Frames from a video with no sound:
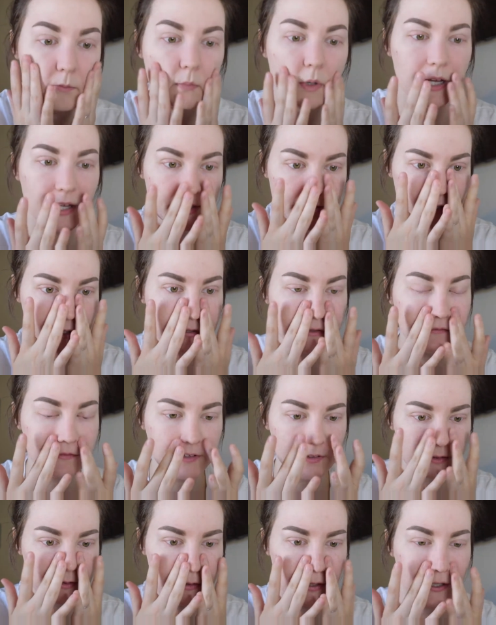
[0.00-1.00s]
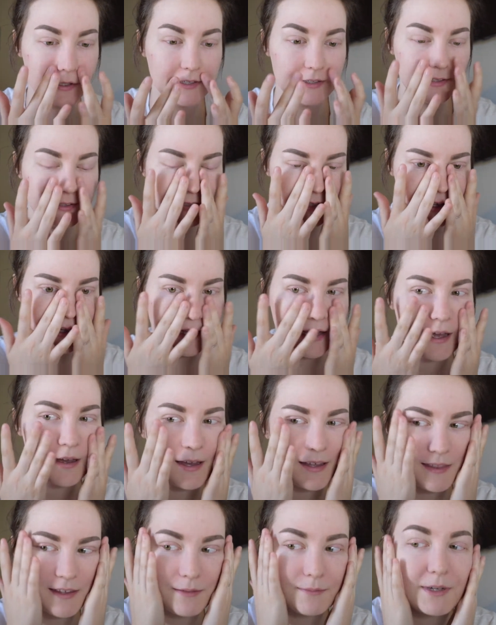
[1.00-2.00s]
it does feel nice. Like,
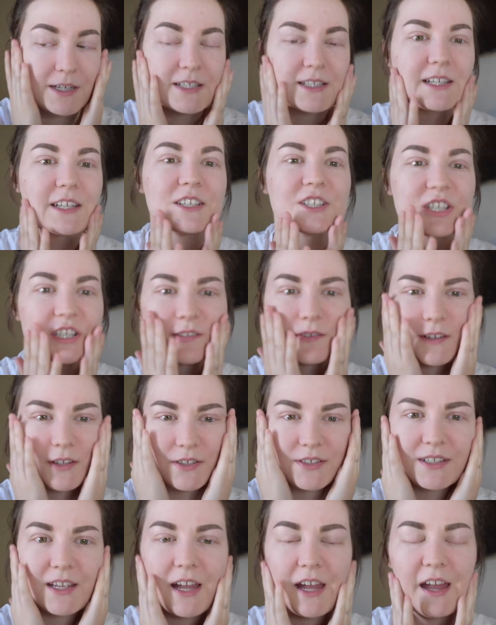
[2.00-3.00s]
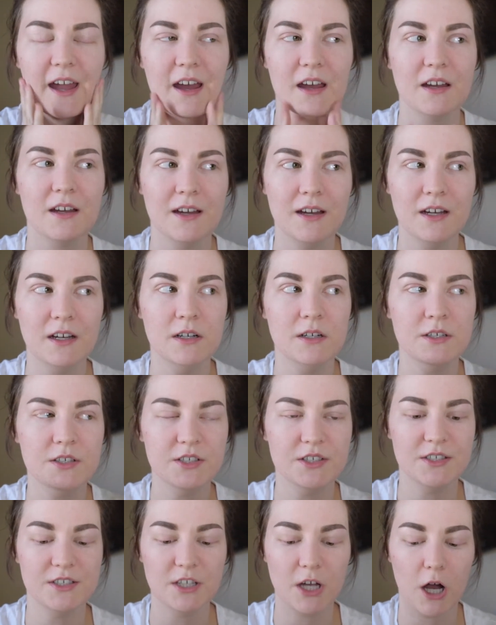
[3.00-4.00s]
I think my skin just feels like
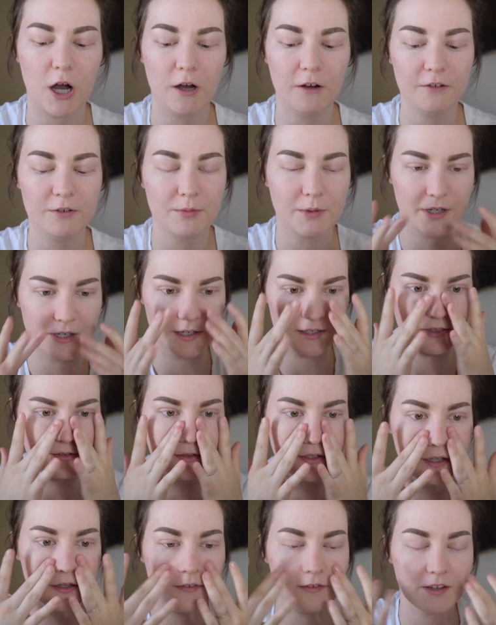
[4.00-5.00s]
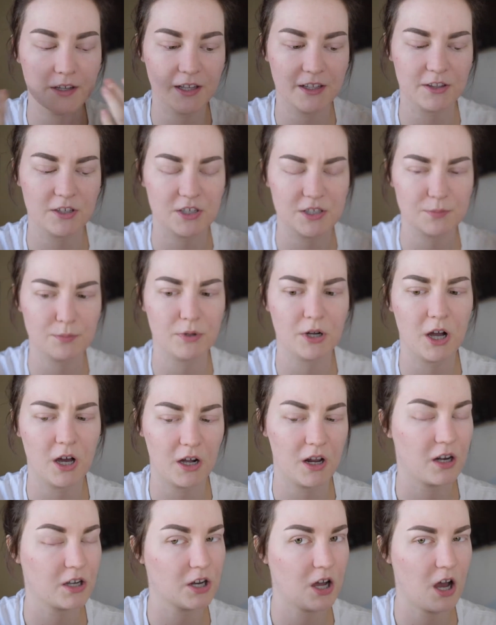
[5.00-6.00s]
soft, but it doesn't really feel like there's
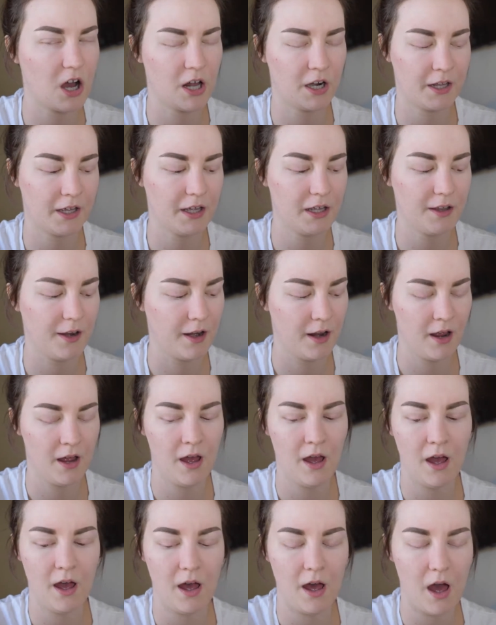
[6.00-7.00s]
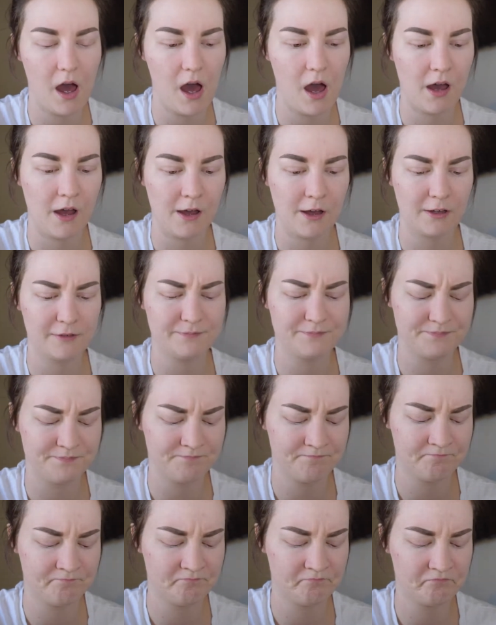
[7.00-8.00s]
product on it.
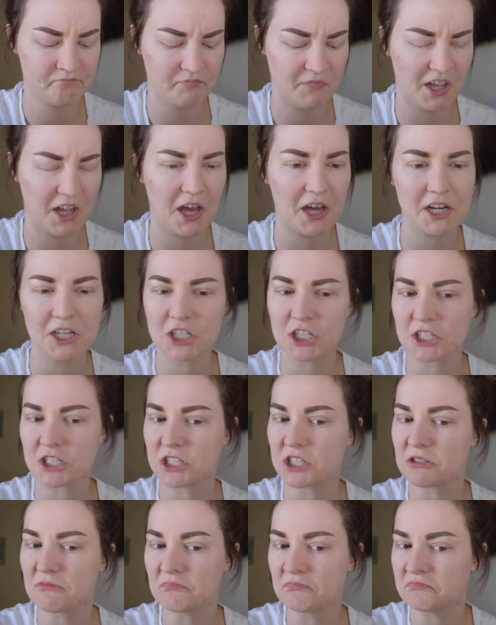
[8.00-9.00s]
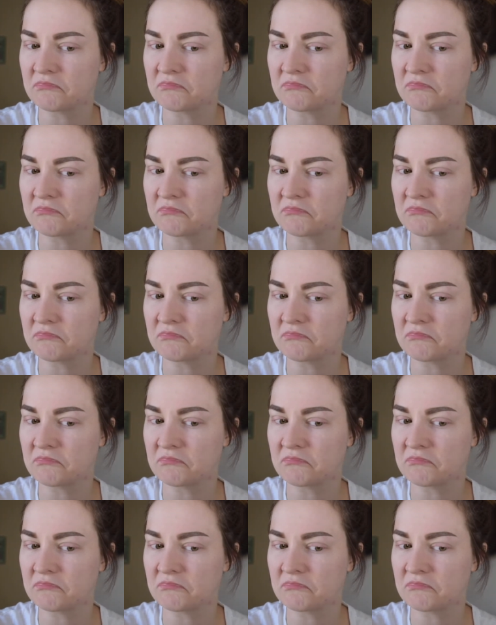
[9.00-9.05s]
It kind of just,